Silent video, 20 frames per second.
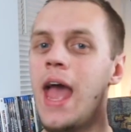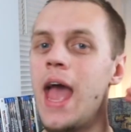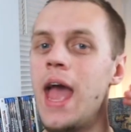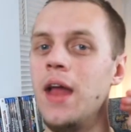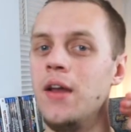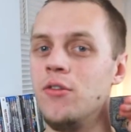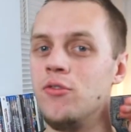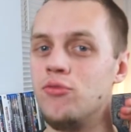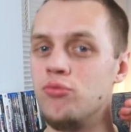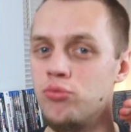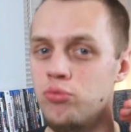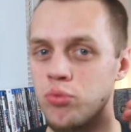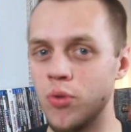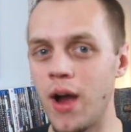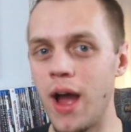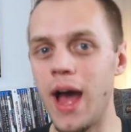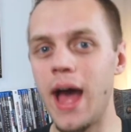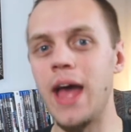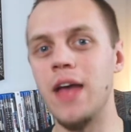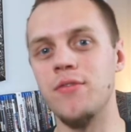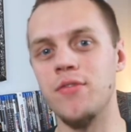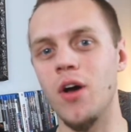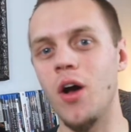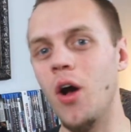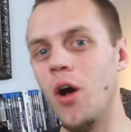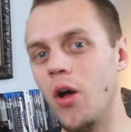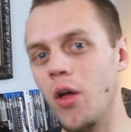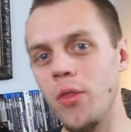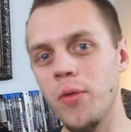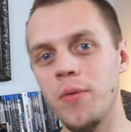and drive
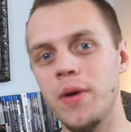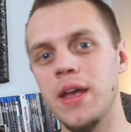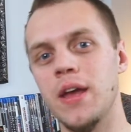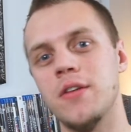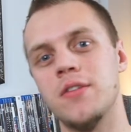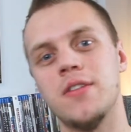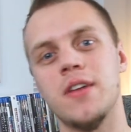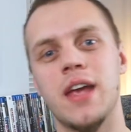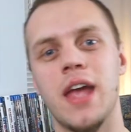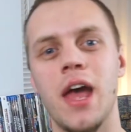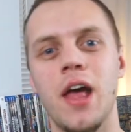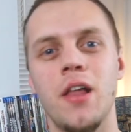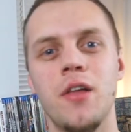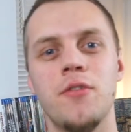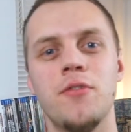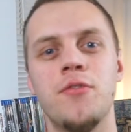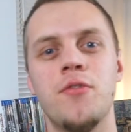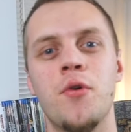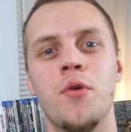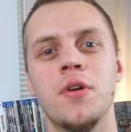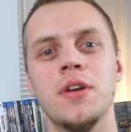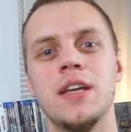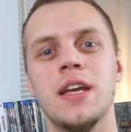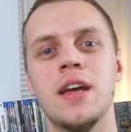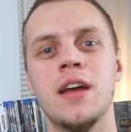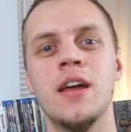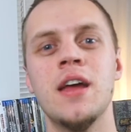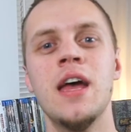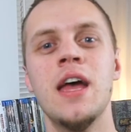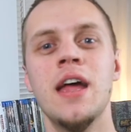all the way out to
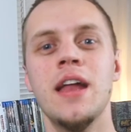California,